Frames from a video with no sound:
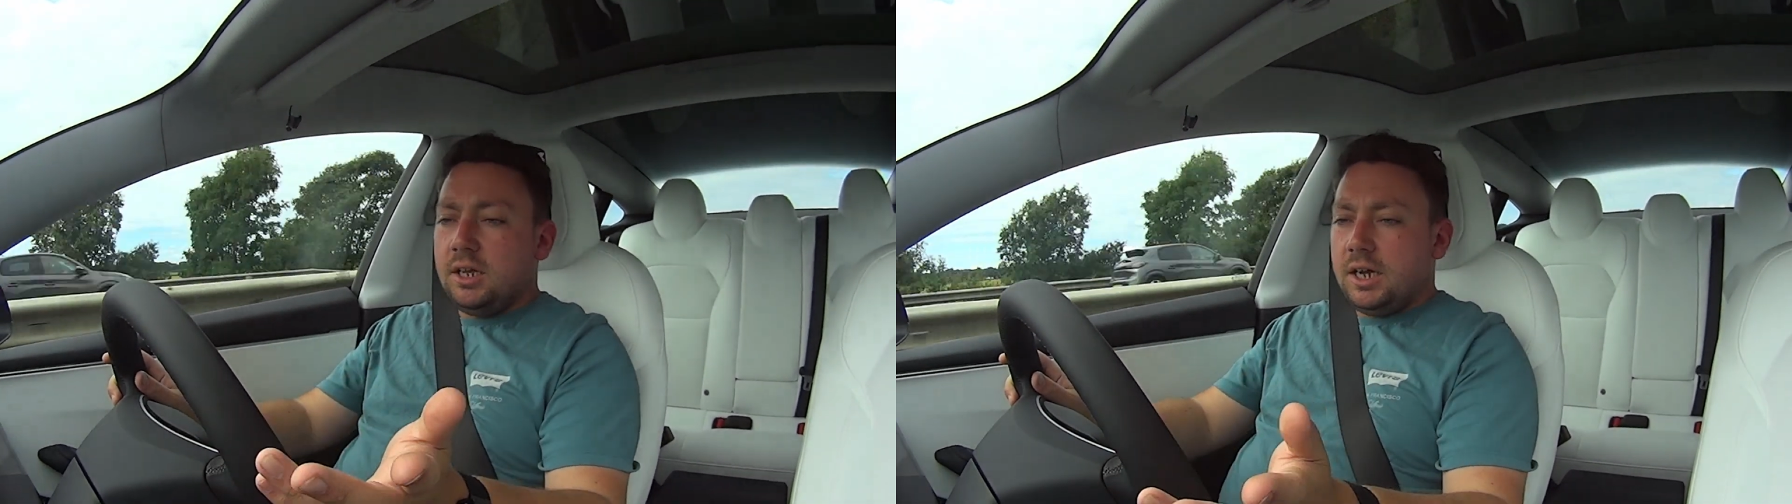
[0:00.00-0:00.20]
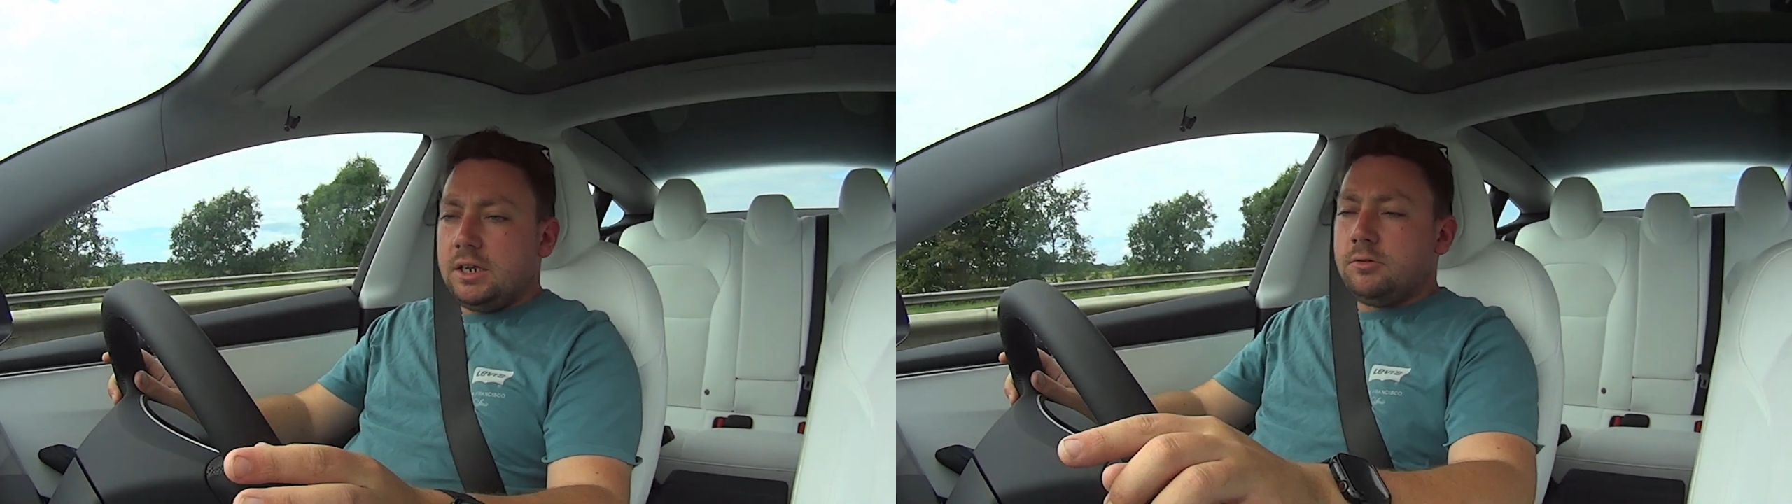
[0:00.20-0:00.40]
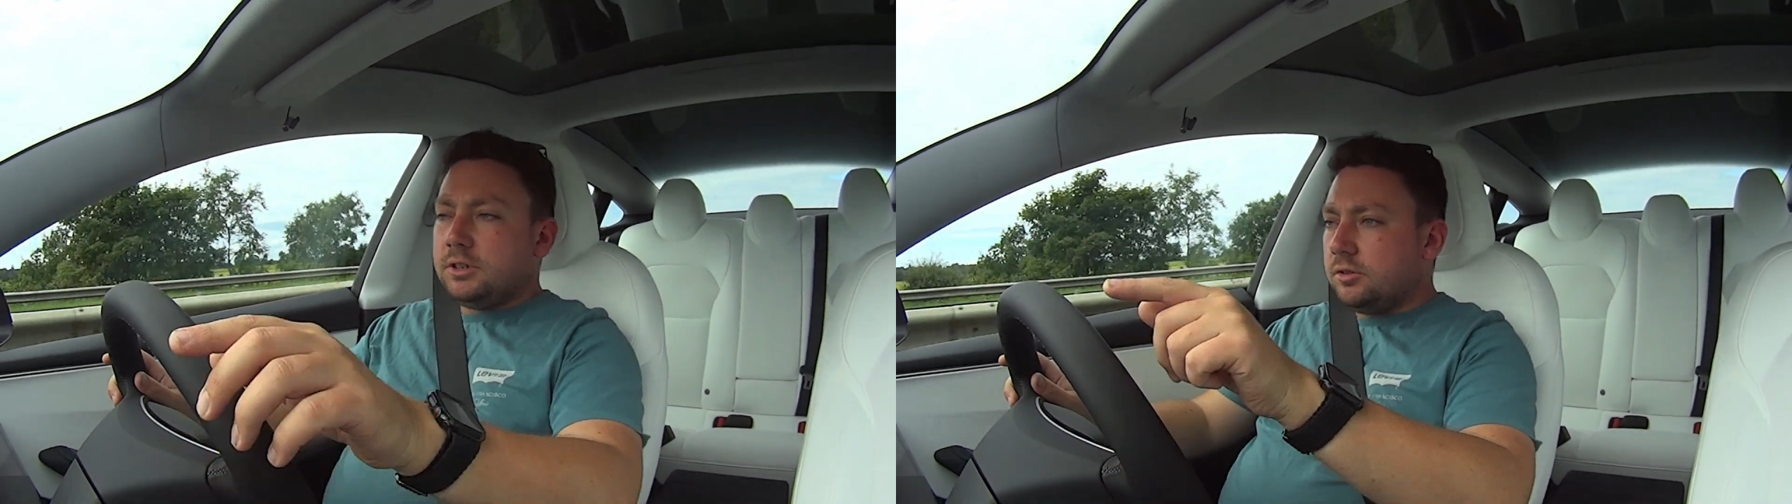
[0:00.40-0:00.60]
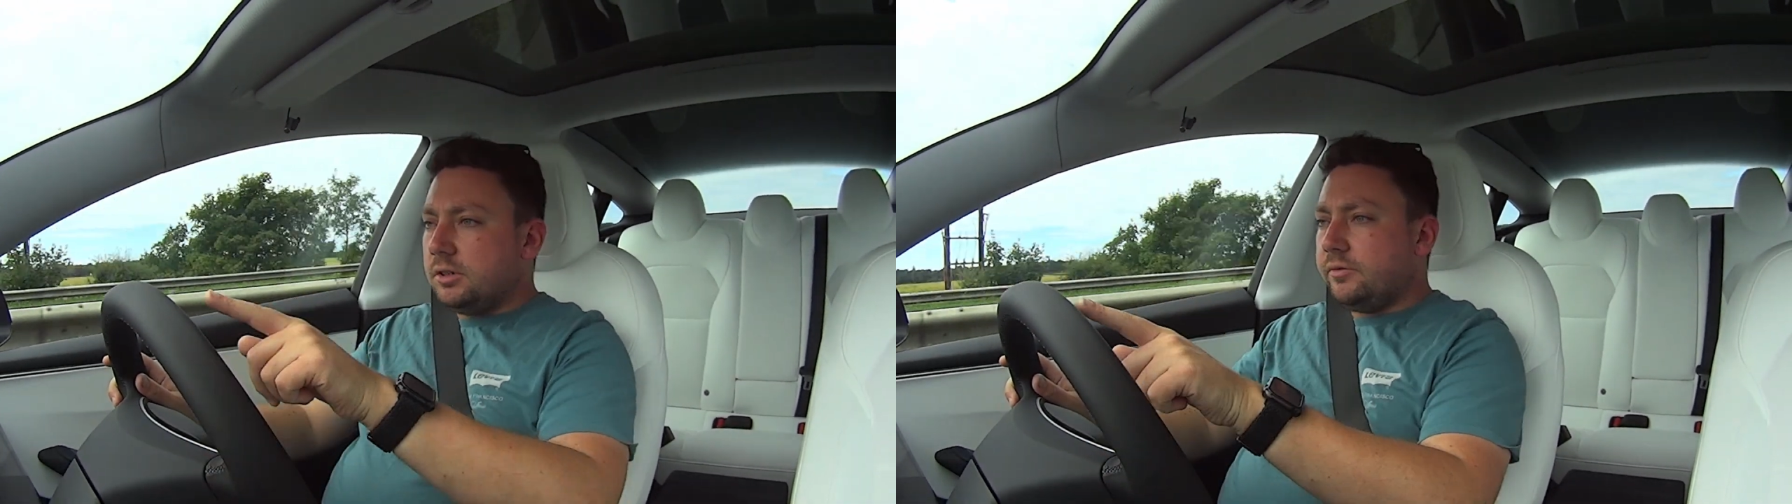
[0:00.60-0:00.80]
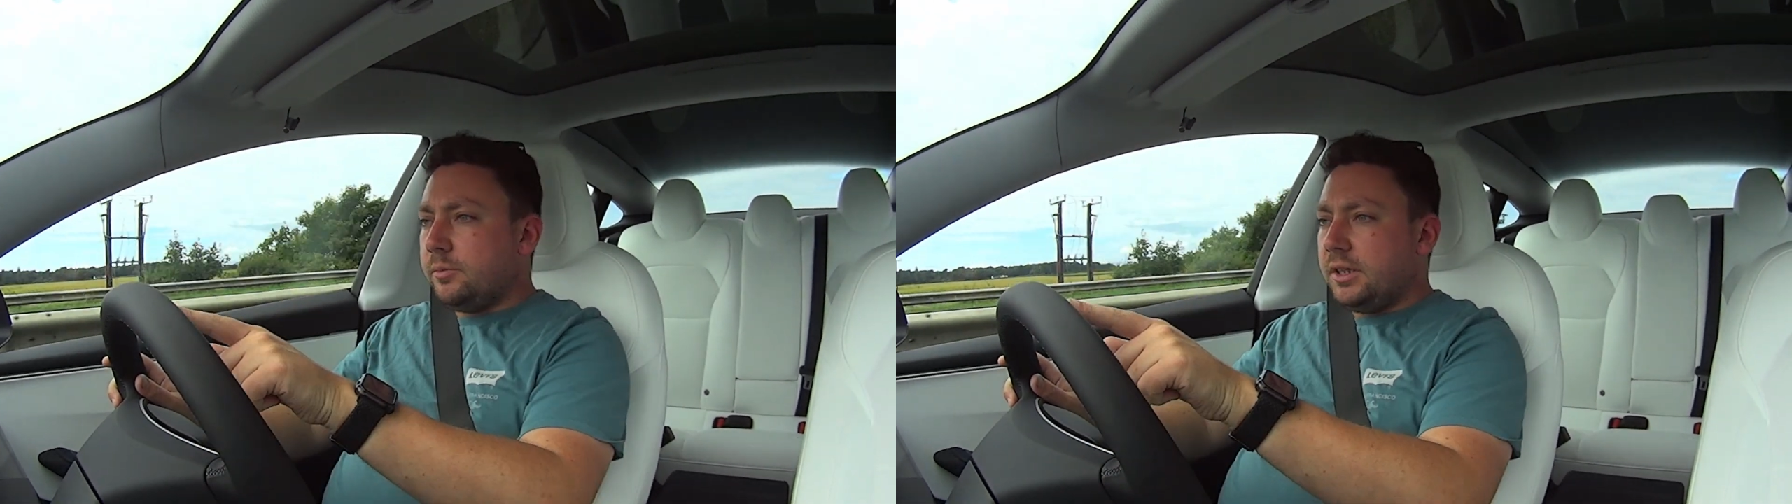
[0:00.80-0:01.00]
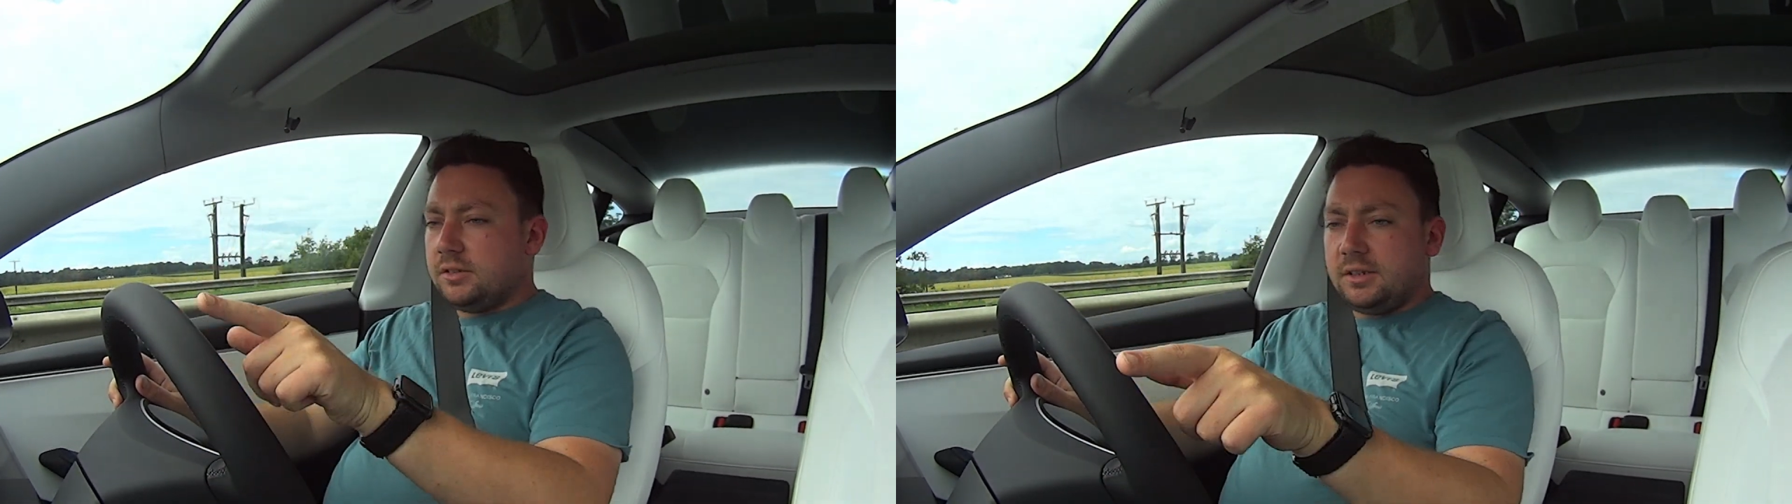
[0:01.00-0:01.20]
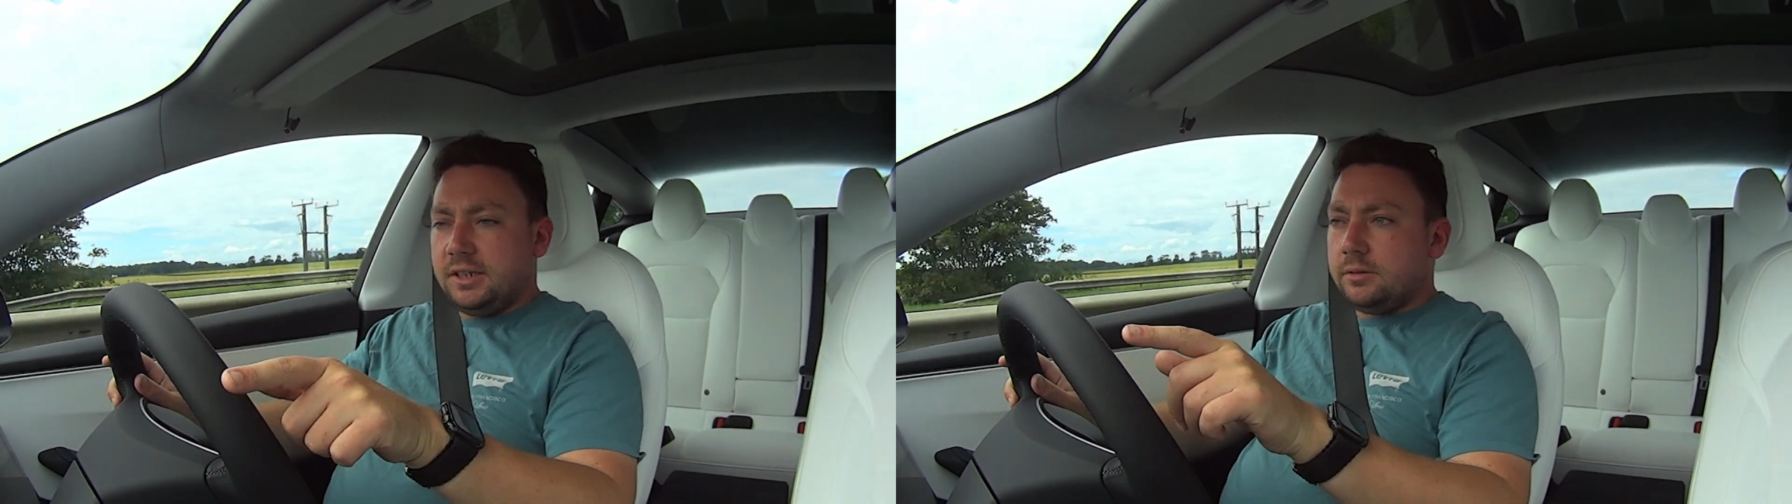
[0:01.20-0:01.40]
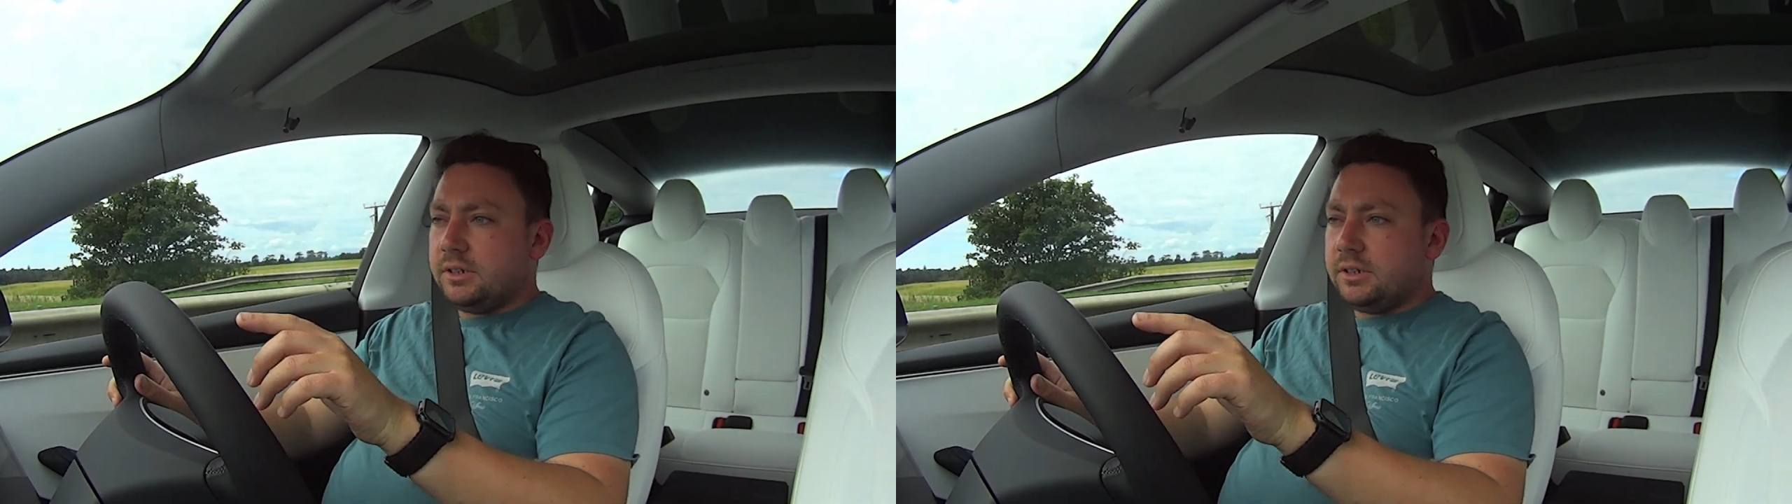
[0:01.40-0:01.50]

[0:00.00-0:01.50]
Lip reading: I know it's only from there to there,